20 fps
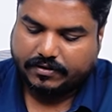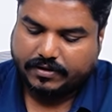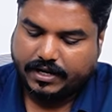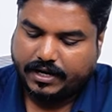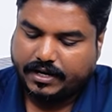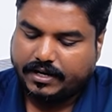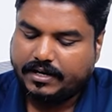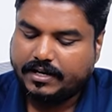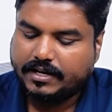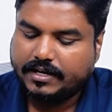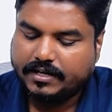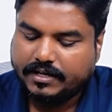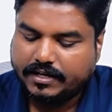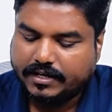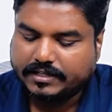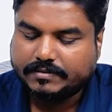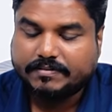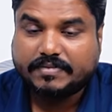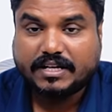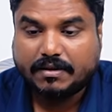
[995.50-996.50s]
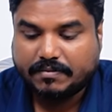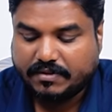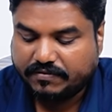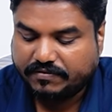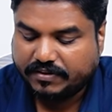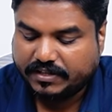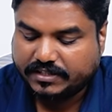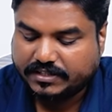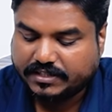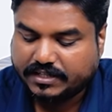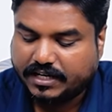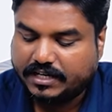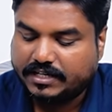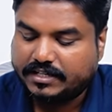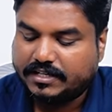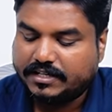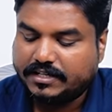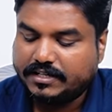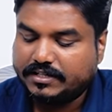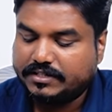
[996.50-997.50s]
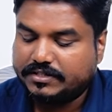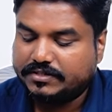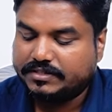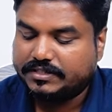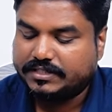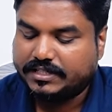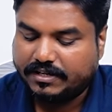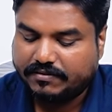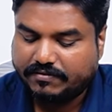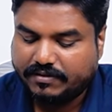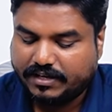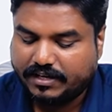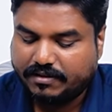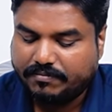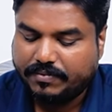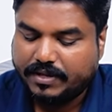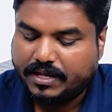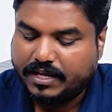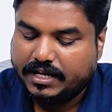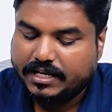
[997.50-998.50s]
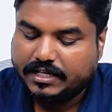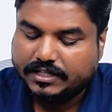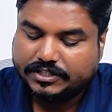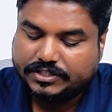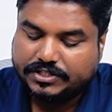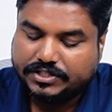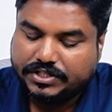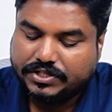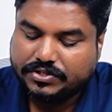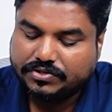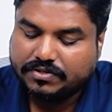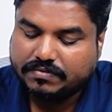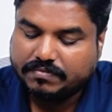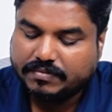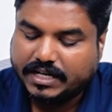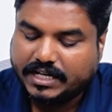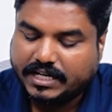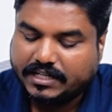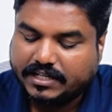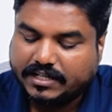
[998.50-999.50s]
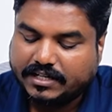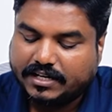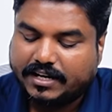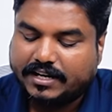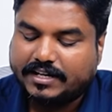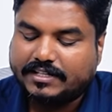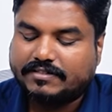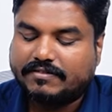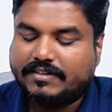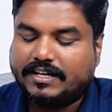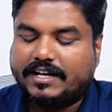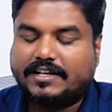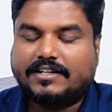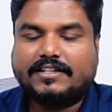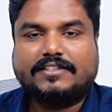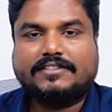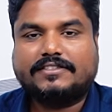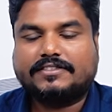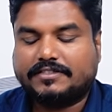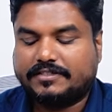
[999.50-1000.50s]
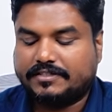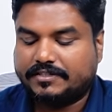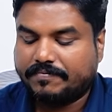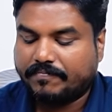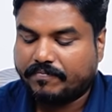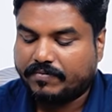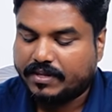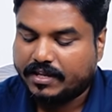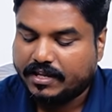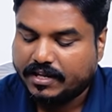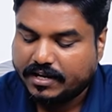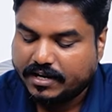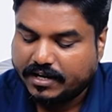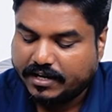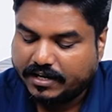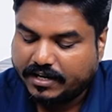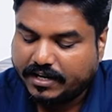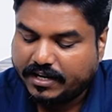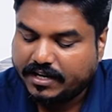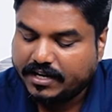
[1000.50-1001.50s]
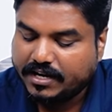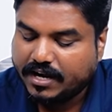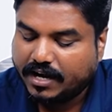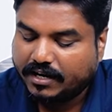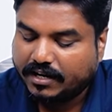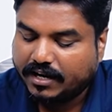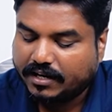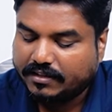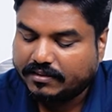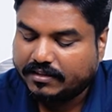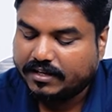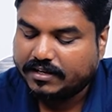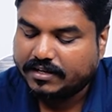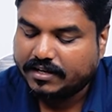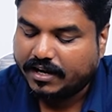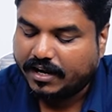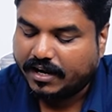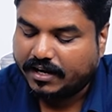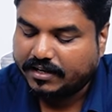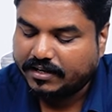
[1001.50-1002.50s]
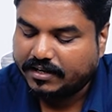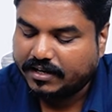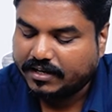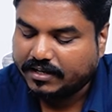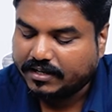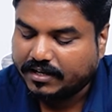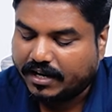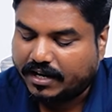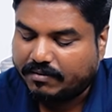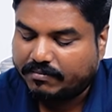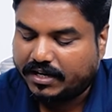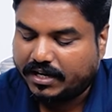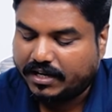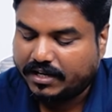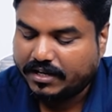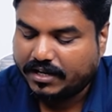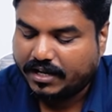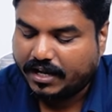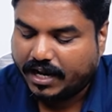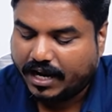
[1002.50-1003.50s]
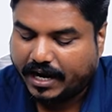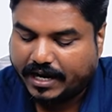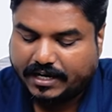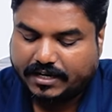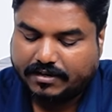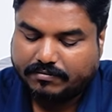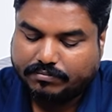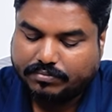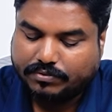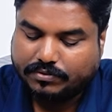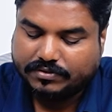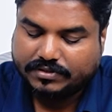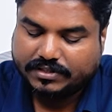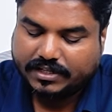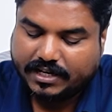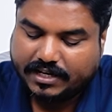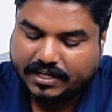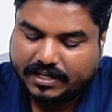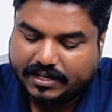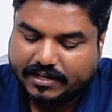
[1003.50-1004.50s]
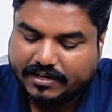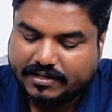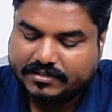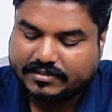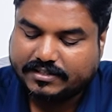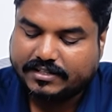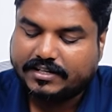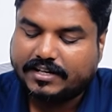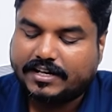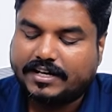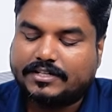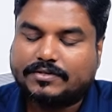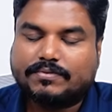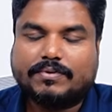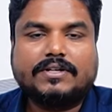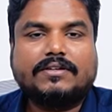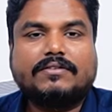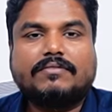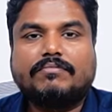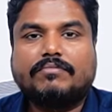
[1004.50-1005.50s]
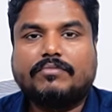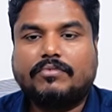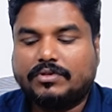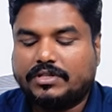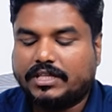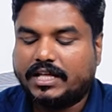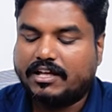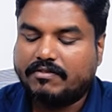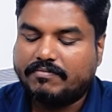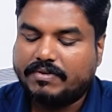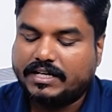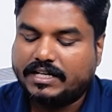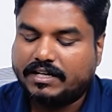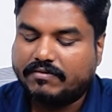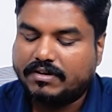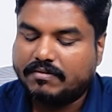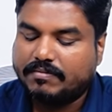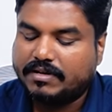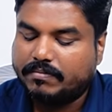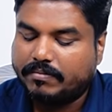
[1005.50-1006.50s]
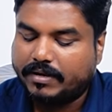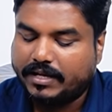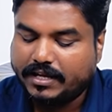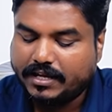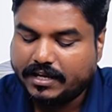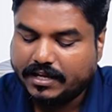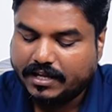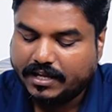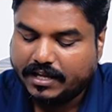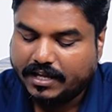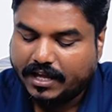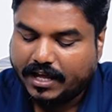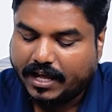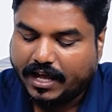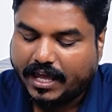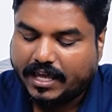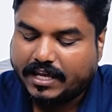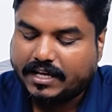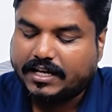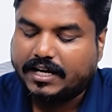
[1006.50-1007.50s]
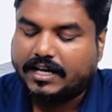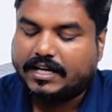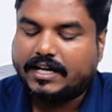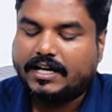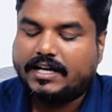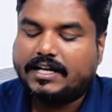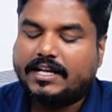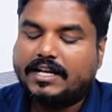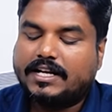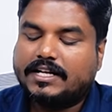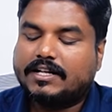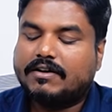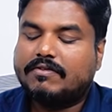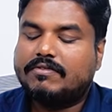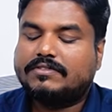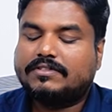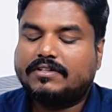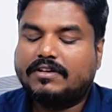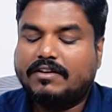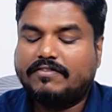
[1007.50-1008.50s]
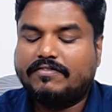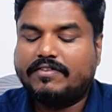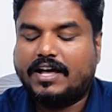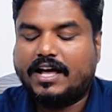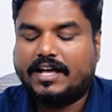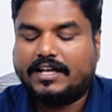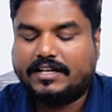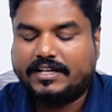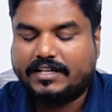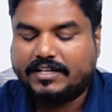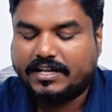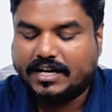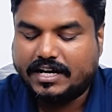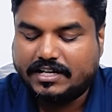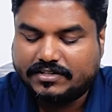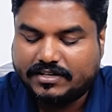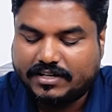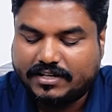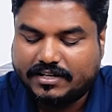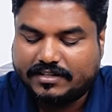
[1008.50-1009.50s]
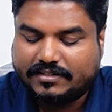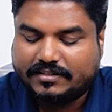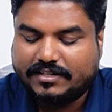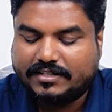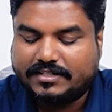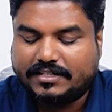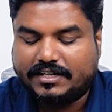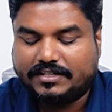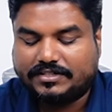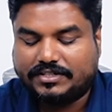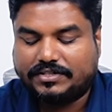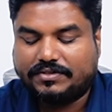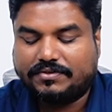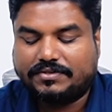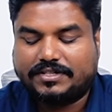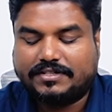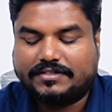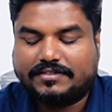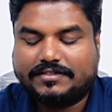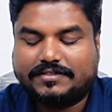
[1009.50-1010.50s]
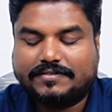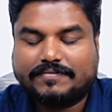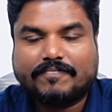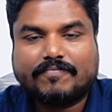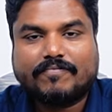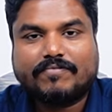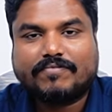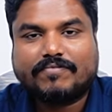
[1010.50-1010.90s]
has become the first country to develop genome edited rice varieties. DRR then 100 Kamala and Pusa DST Rice 1 both have been developed by ICAR, Indian Council of Agricultural Research Institutions.